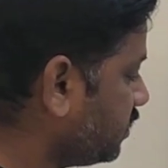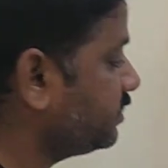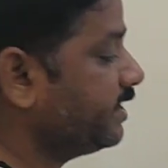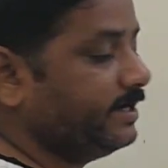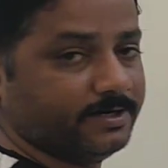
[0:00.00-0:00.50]

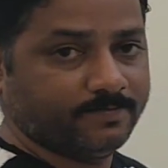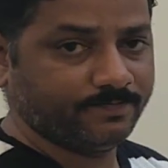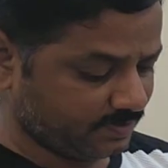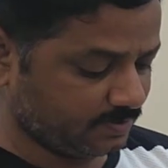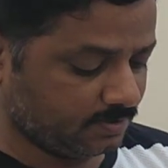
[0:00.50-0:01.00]
and end.
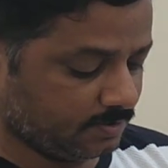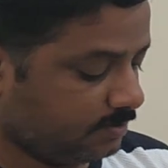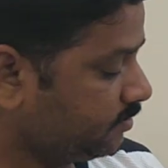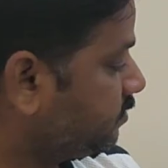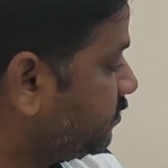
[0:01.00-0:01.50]

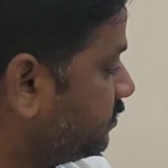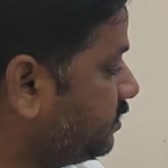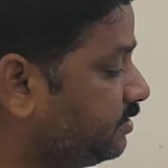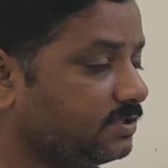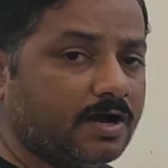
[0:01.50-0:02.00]
So
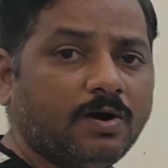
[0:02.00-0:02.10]
this is